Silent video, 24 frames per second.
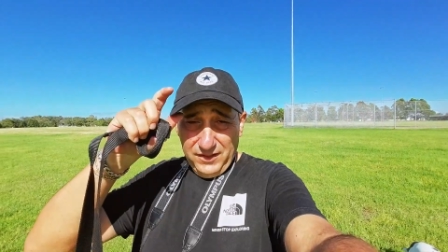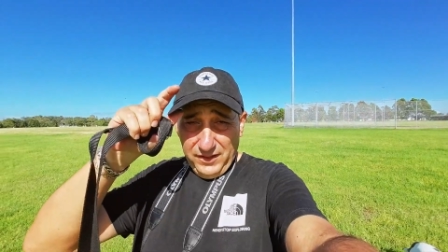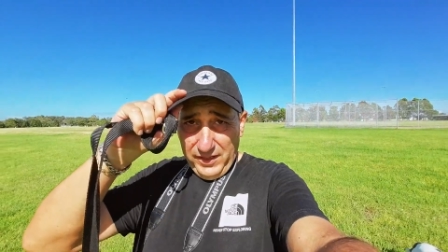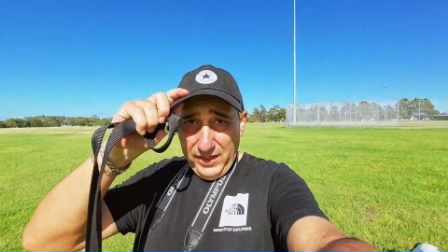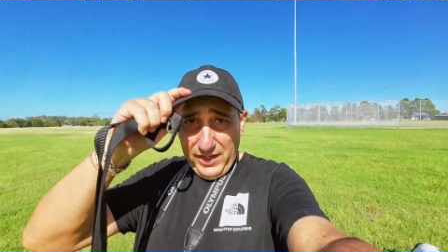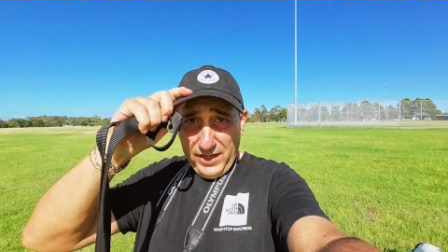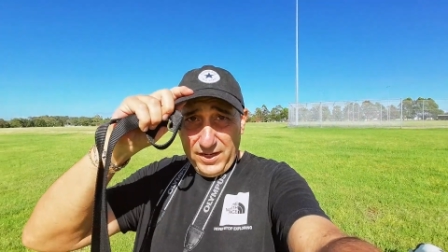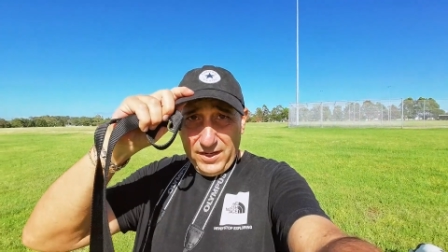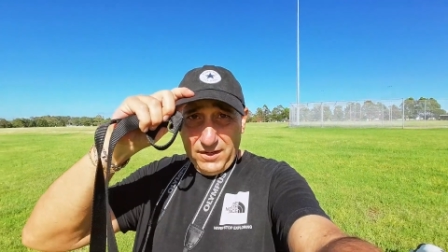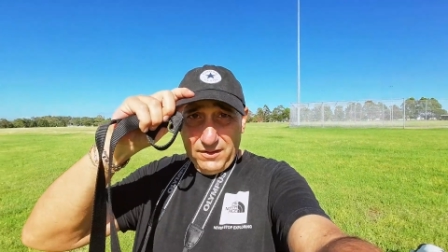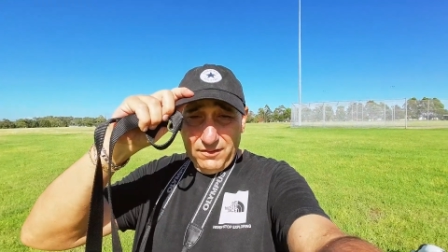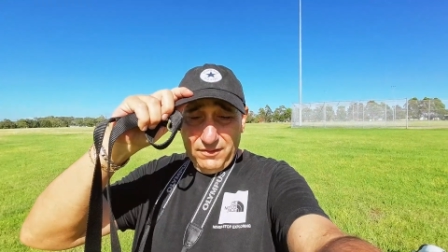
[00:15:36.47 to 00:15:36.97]

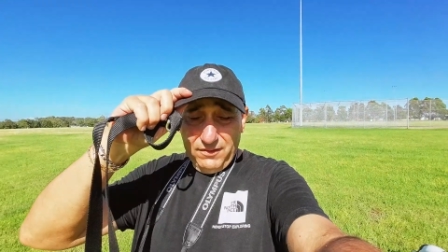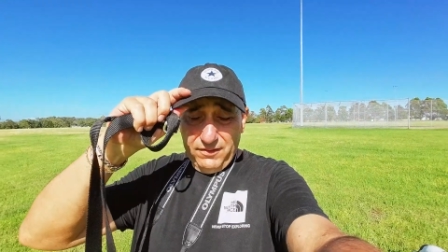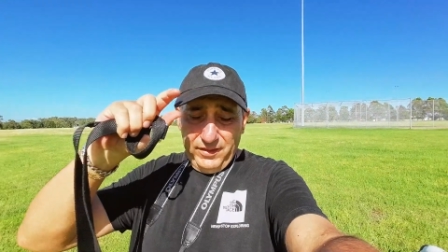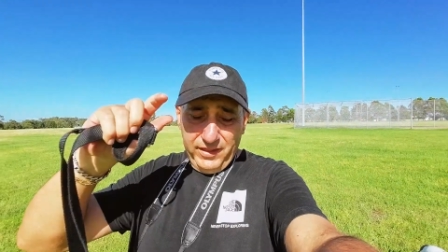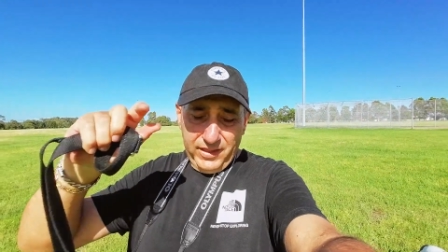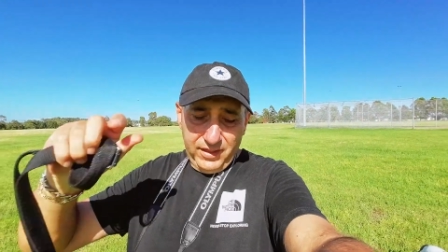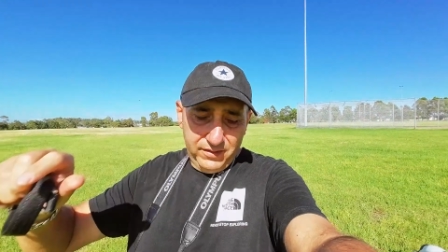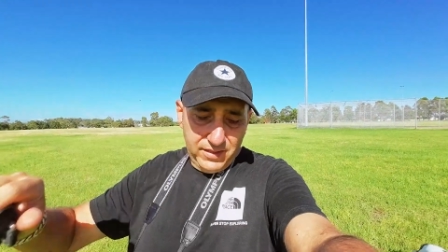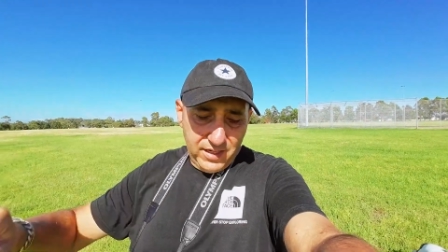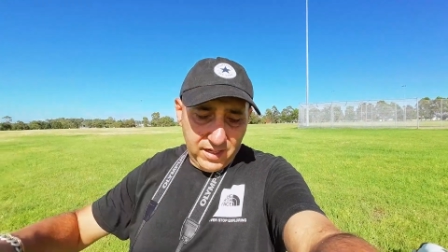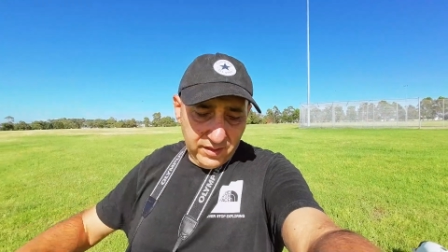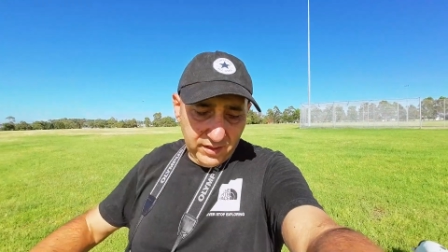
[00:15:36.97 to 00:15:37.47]
Now,
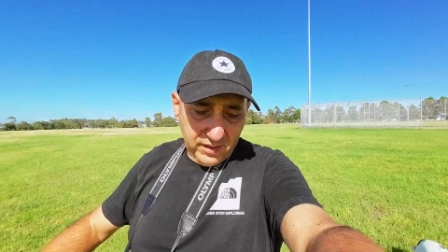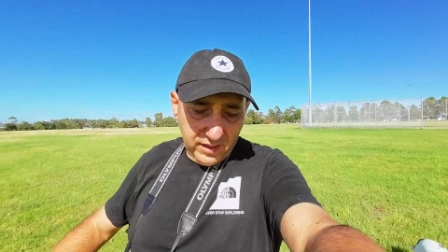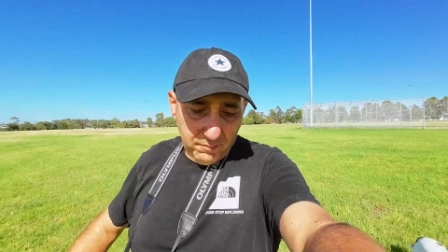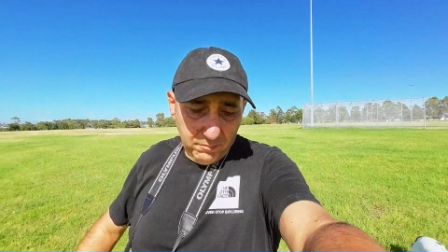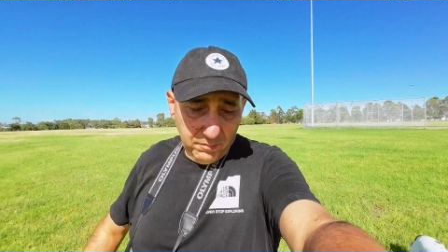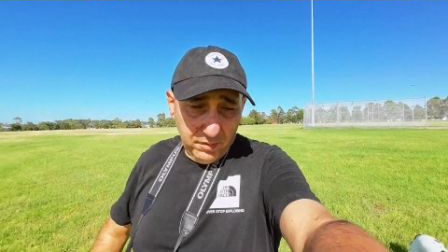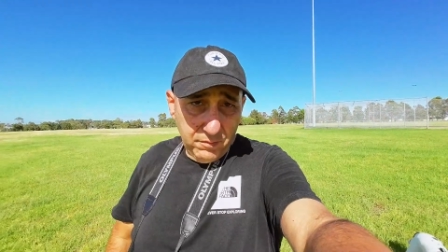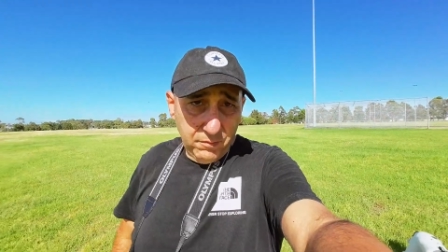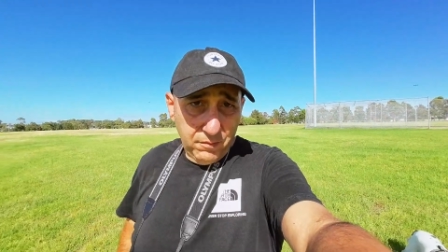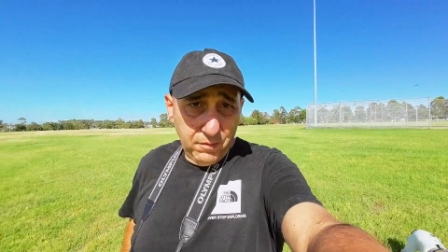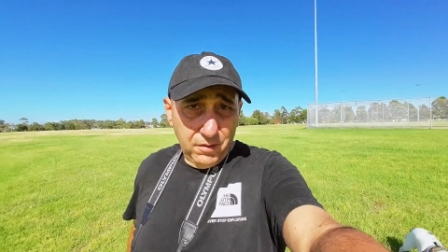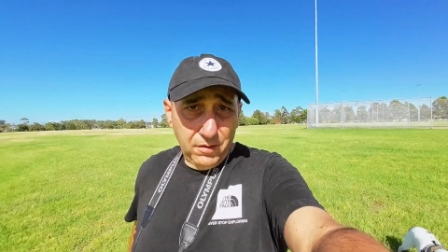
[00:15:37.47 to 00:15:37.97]
now don't get
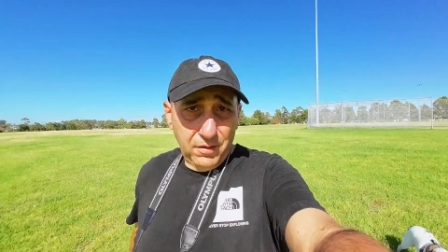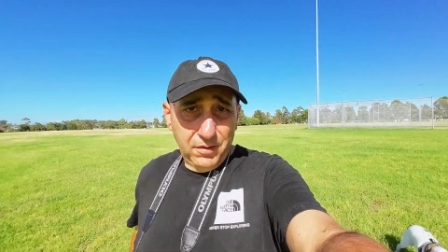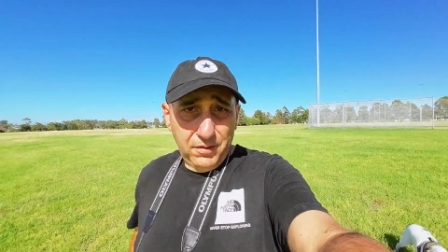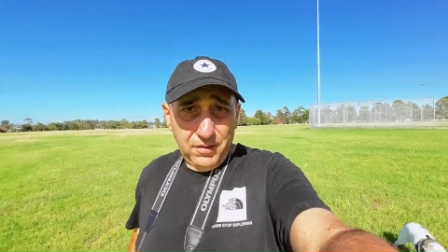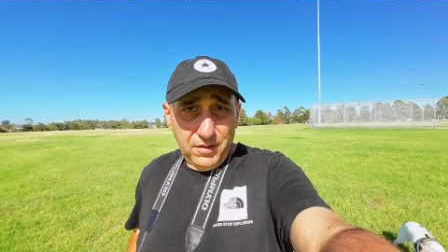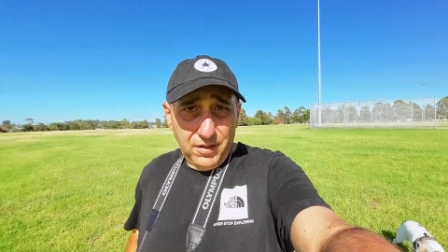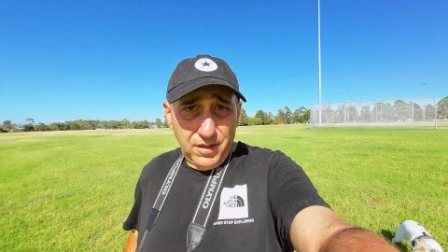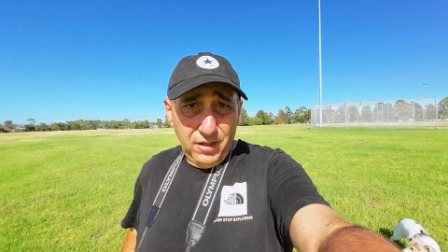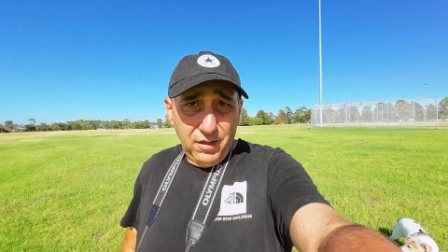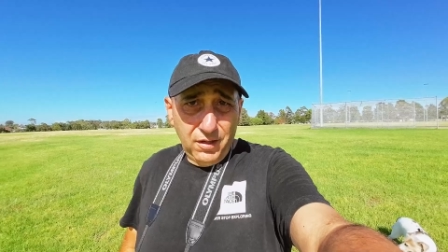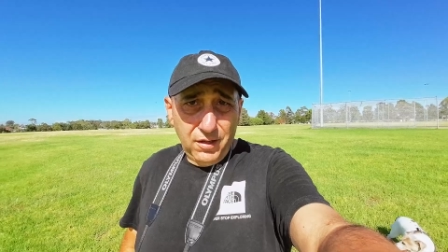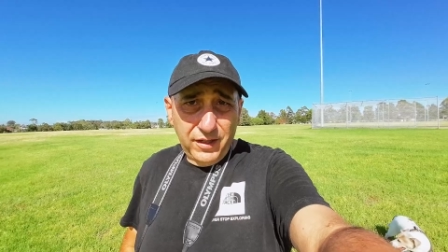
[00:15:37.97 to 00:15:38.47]
me wrong,
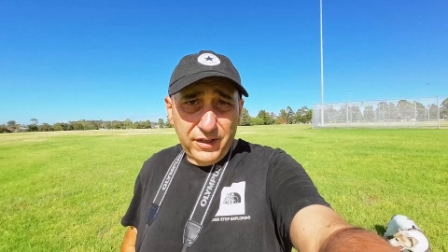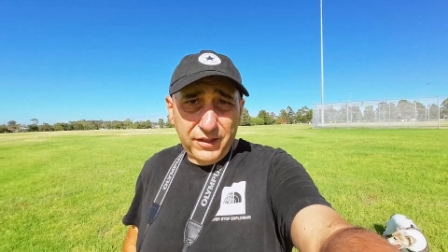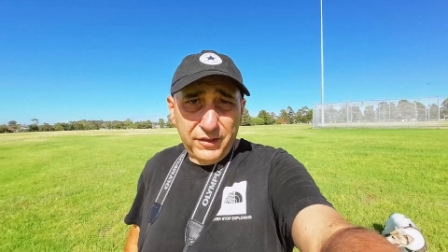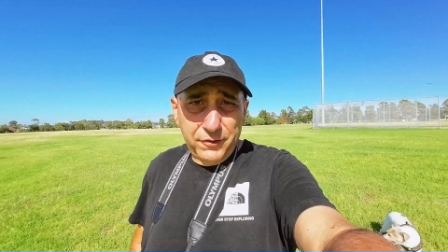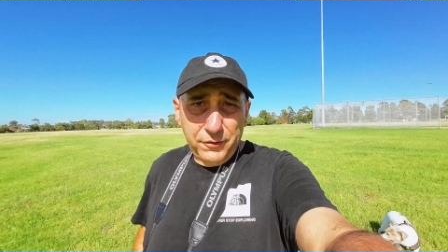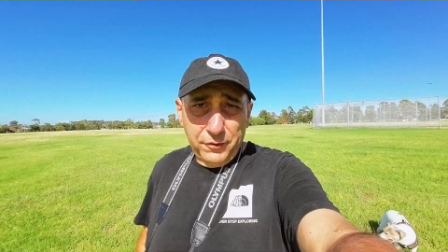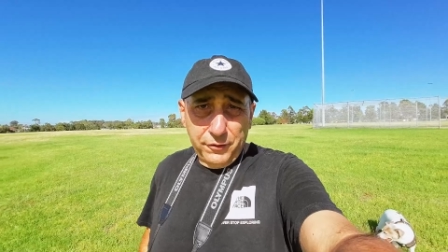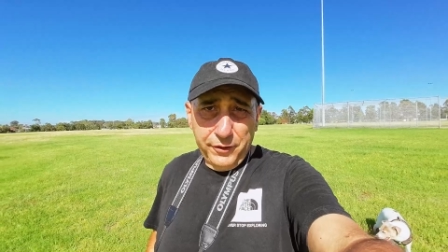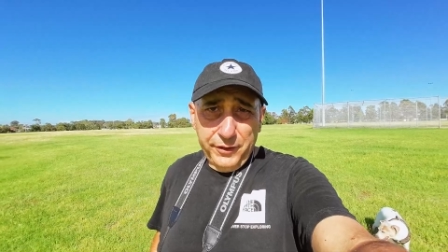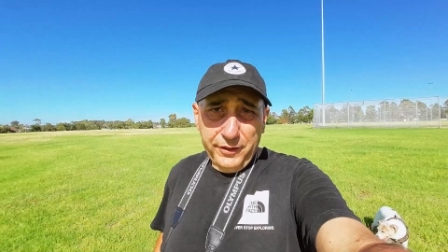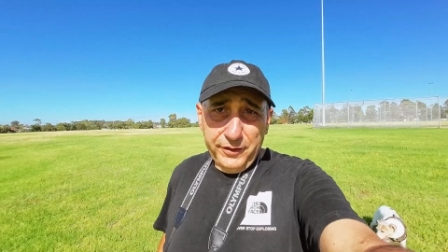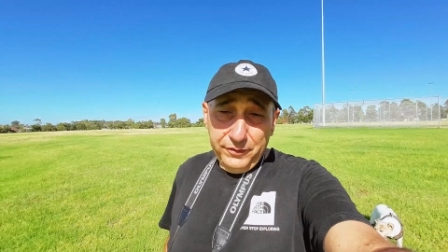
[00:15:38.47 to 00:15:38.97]
I like
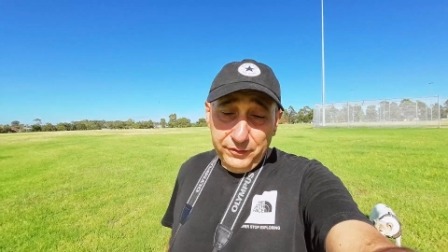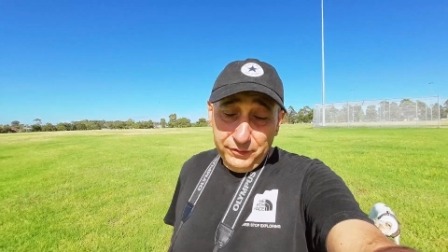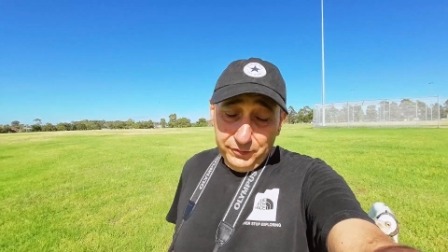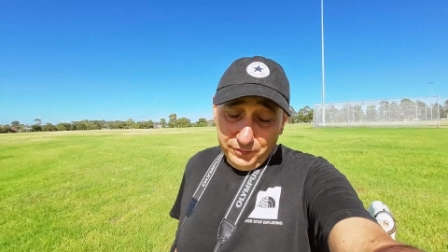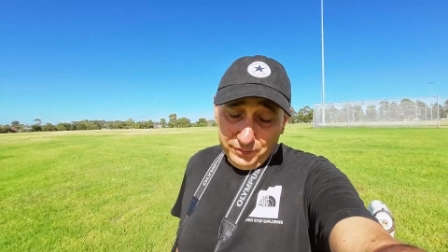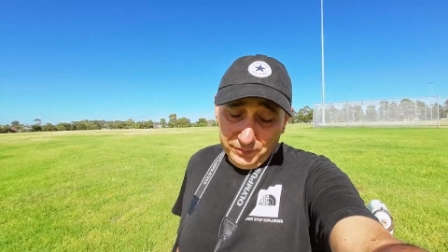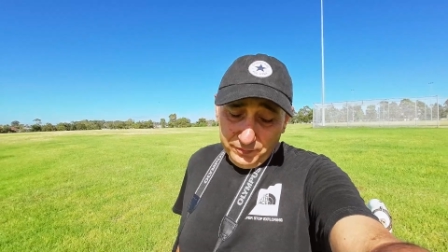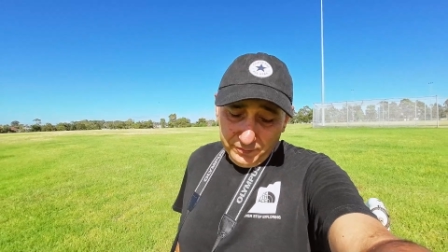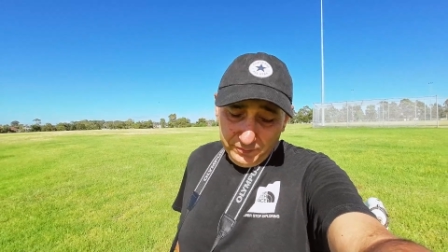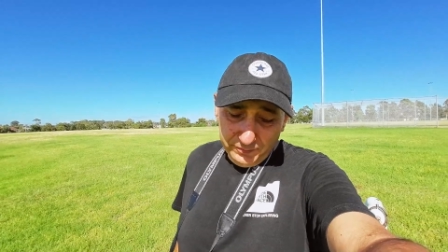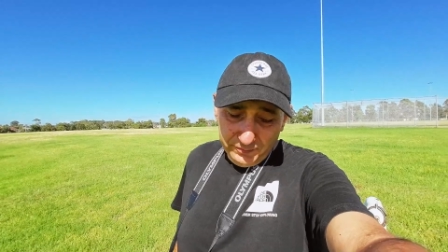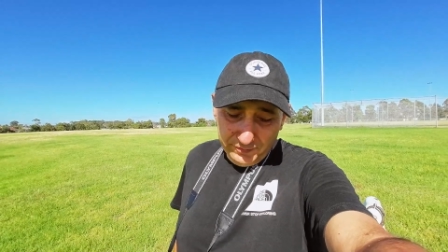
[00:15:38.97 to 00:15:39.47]
green
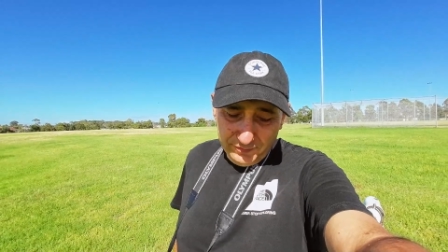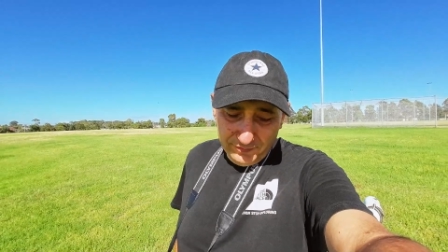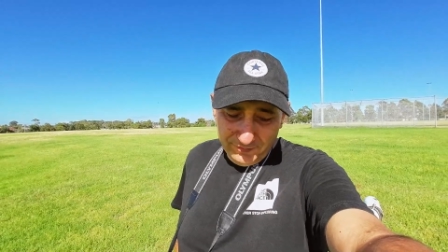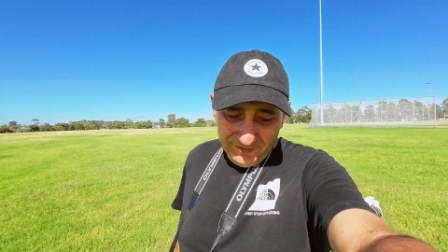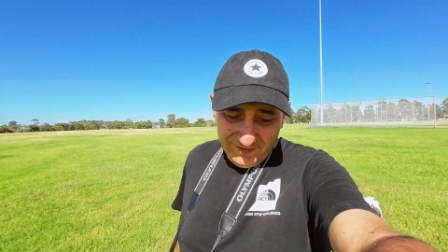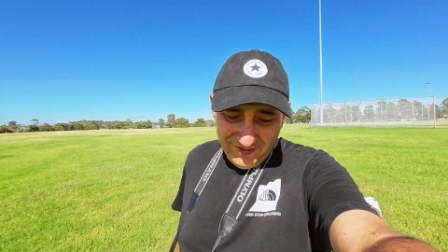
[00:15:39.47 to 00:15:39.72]
too.